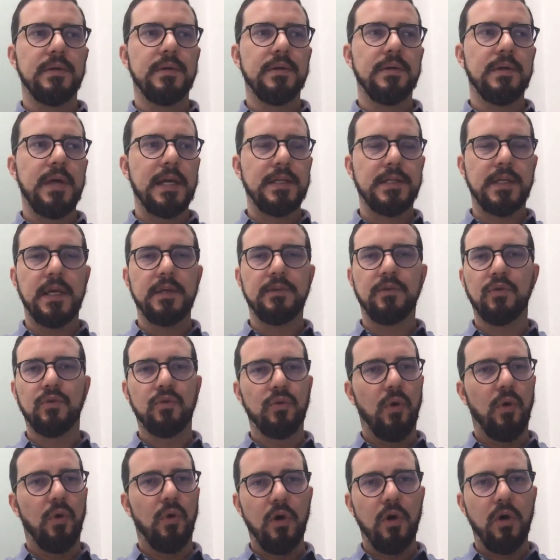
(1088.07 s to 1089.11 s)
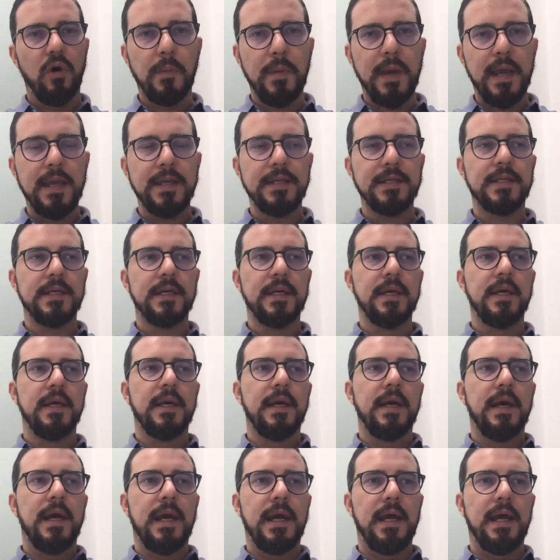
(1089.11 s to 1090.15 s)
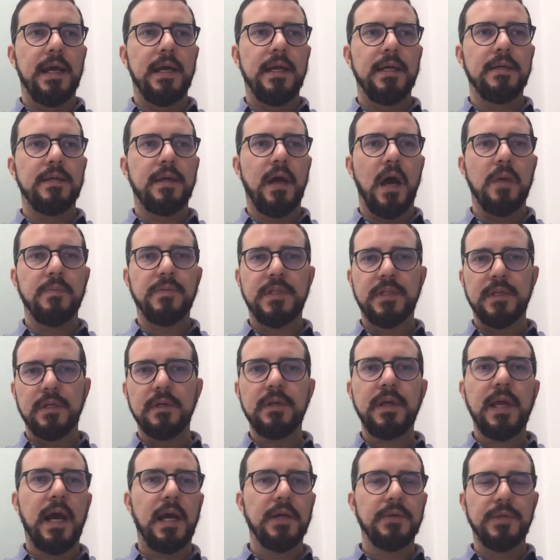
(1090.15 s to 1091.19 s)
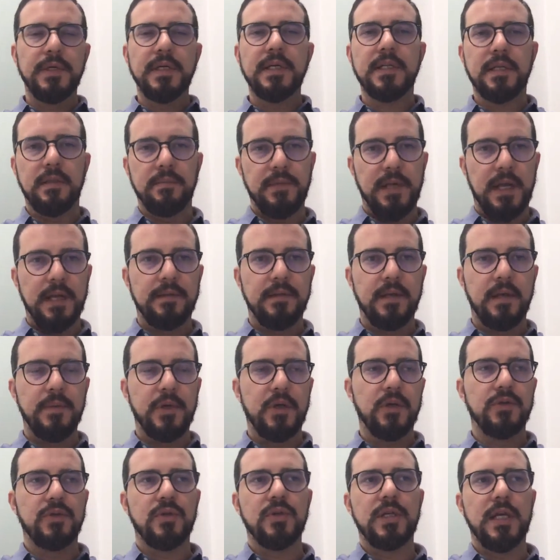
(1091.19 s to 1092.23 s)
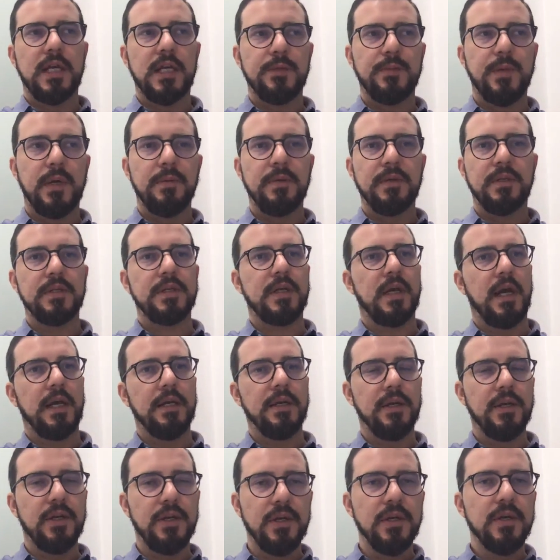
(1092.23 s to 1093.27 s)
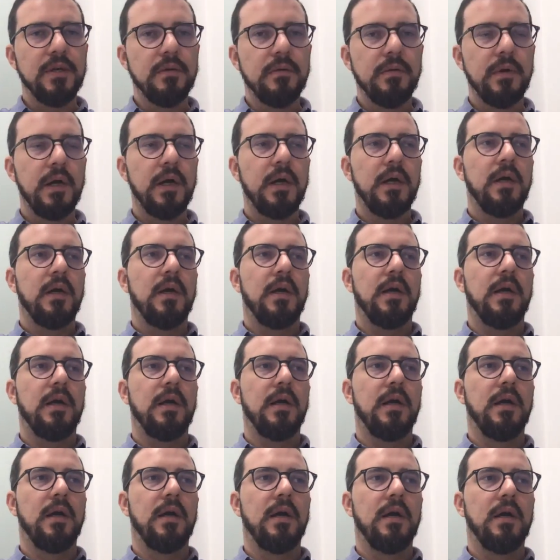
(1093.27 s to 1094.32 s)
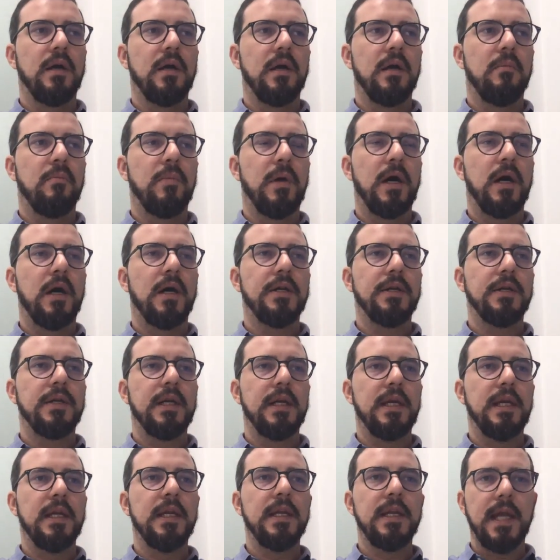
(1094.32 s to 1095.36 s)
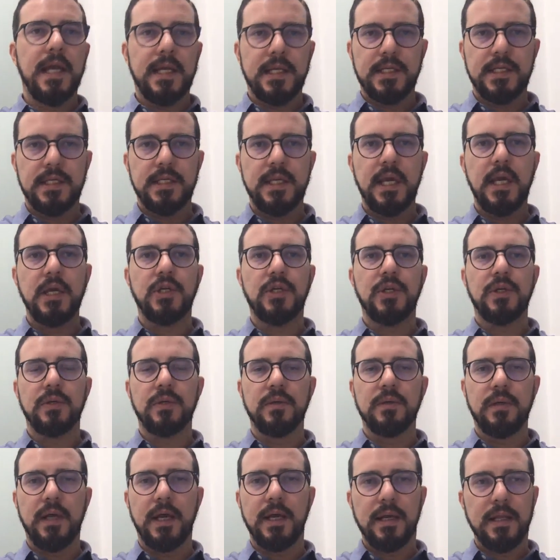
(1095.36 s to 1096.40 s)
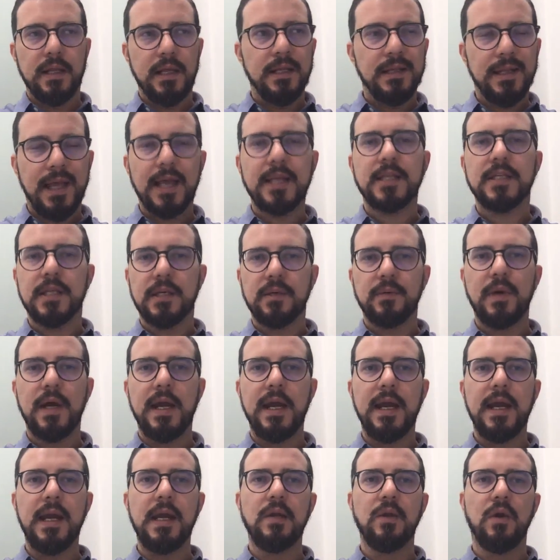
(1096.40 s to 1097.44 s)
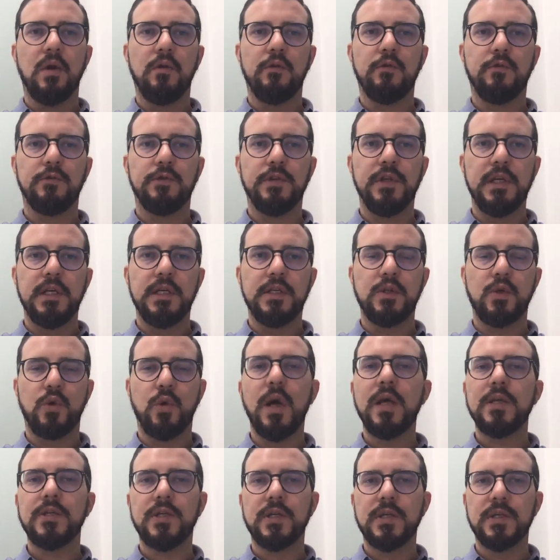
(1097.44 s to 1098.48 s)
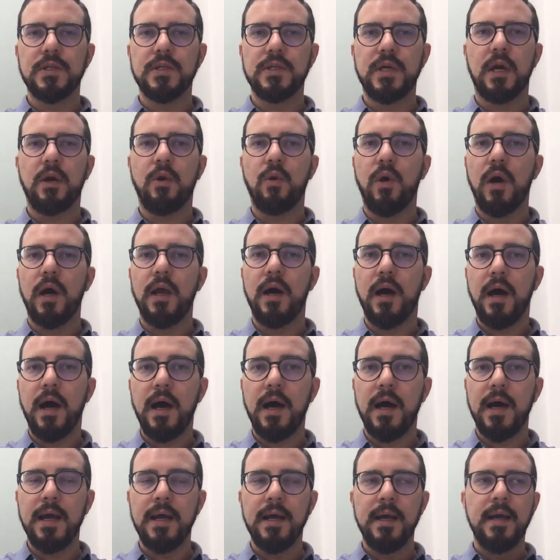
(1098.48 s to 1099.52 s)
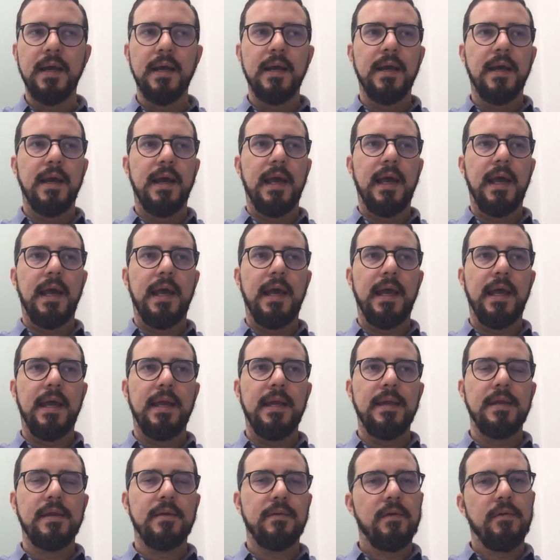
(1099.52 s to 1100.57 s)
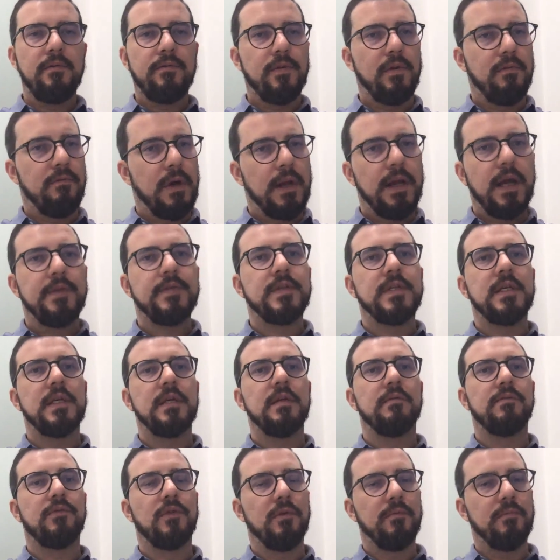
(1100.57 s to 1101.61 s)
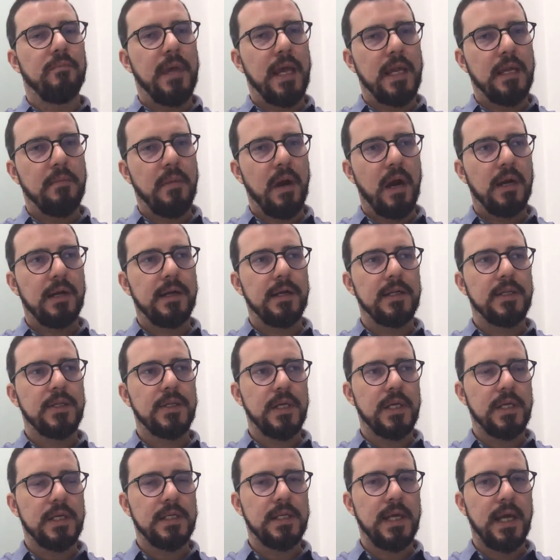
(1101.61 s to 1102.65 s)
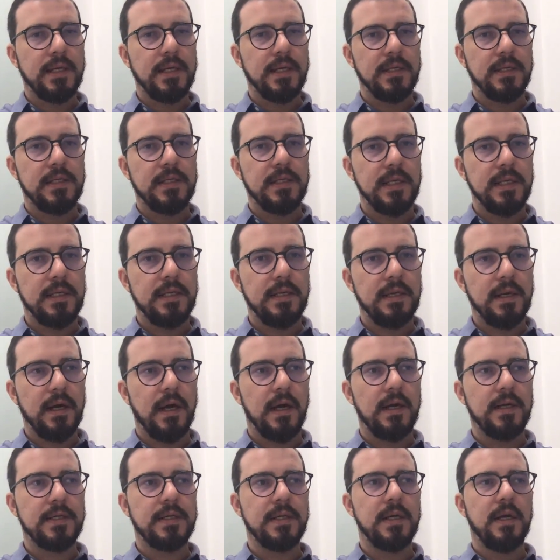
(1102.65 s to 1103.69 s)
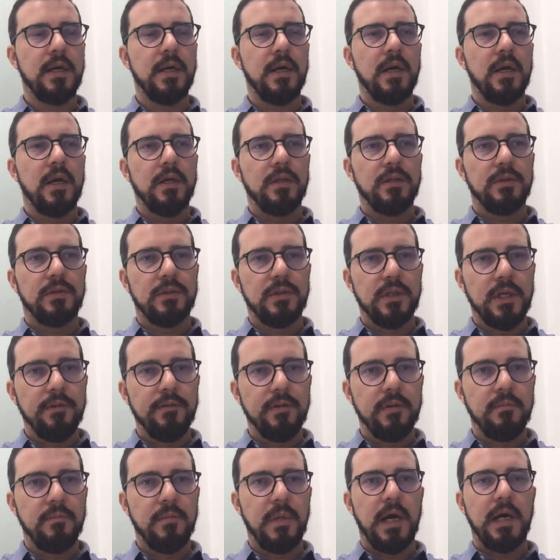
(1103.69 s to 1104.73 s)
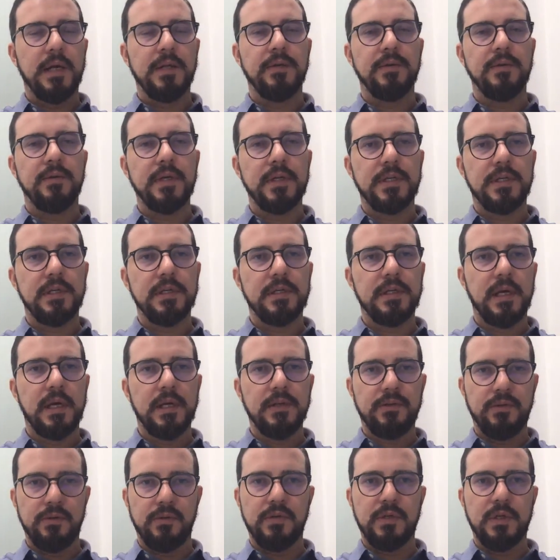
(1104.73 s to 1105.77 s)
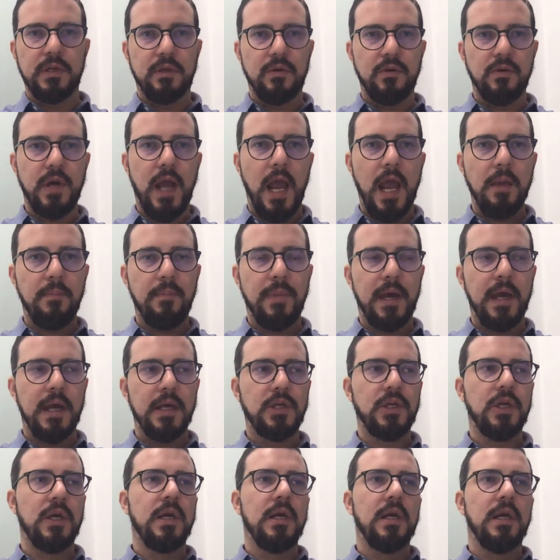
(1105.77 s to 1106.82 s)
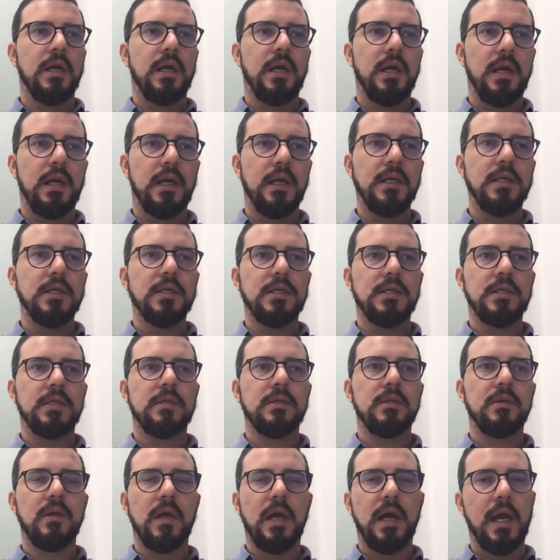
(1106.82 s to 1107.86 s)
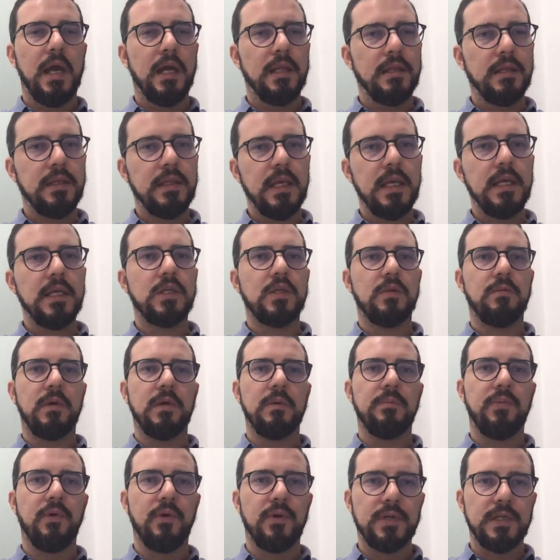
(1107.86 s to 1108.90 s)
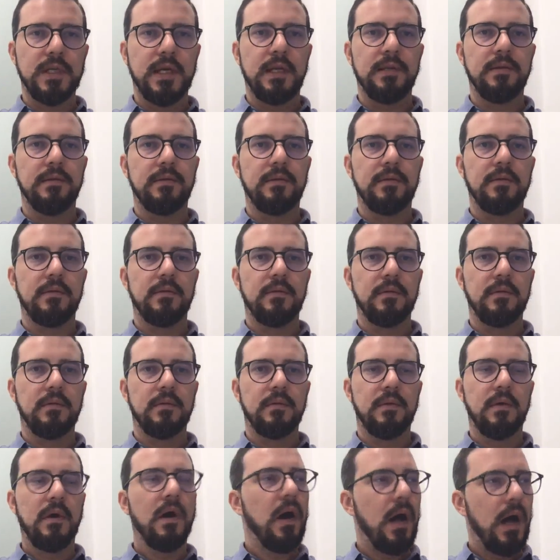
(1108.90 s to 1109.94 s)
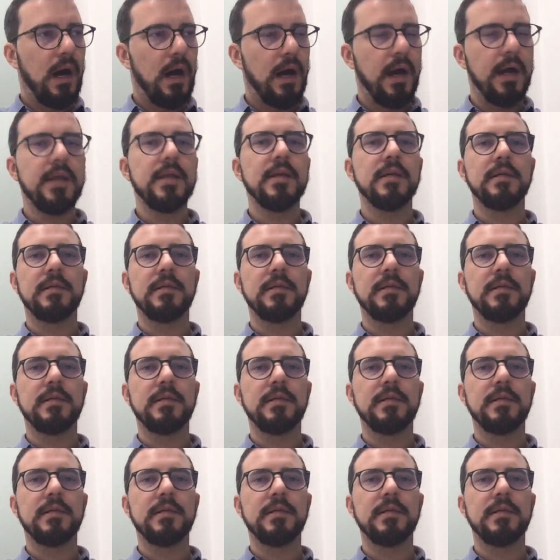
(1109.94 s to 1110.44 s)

escalated to all domains. And I'm still gathering some data because this experiment is kind of new, but the indexing rate of these questions are quite high. And from what I've seen from many markets is that the CTRs driven by the rich results using QA page is at least 20% higher